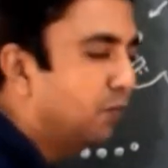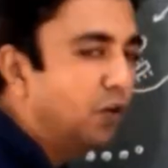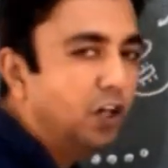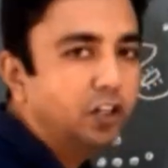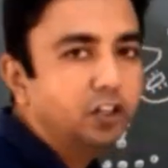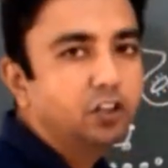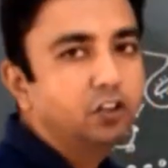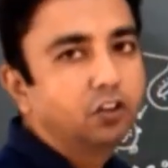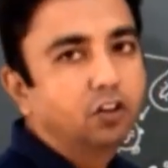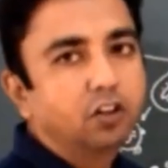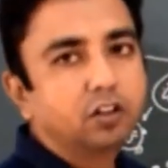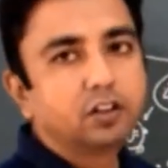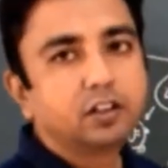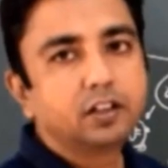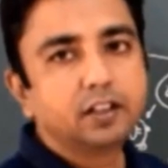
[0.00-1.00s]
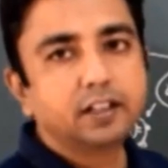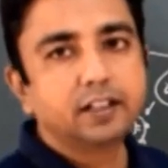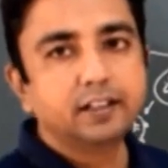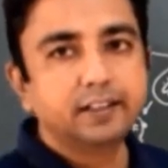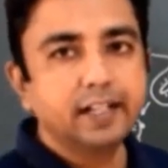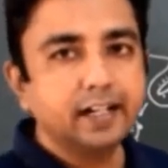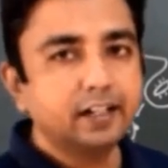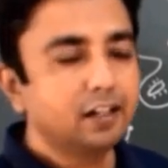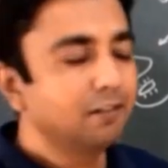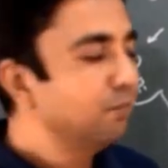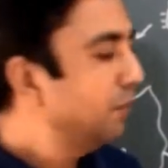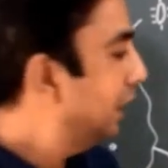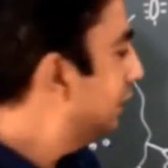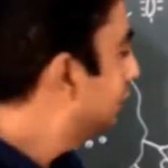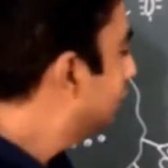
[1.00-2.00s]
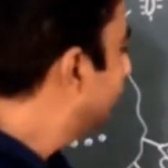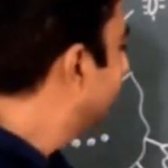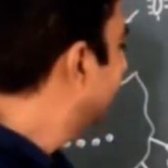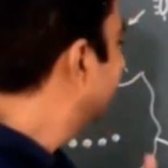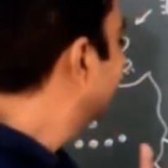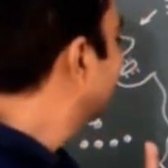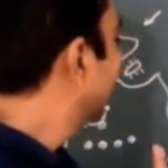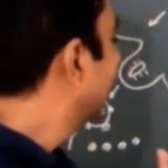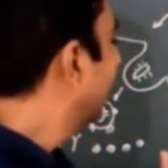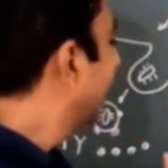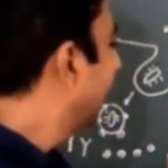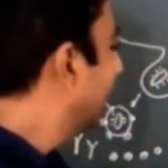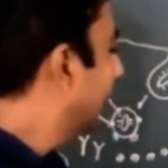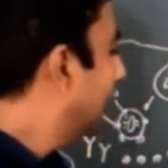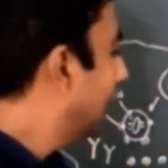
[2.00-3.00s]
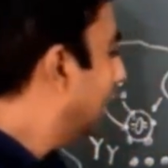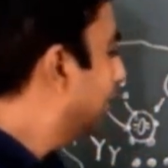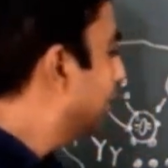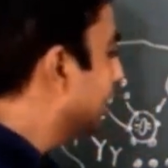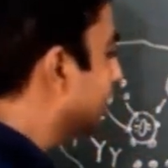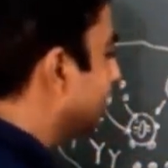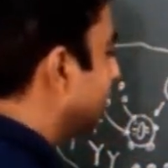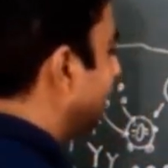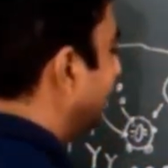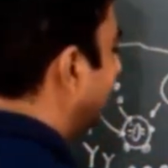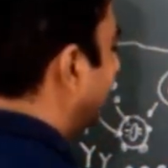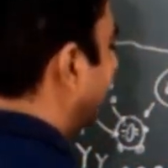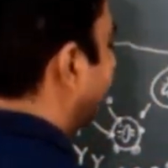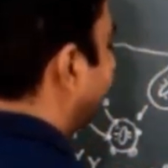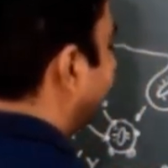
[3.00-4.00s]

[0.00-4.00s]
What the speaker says: molecule that combines with MHC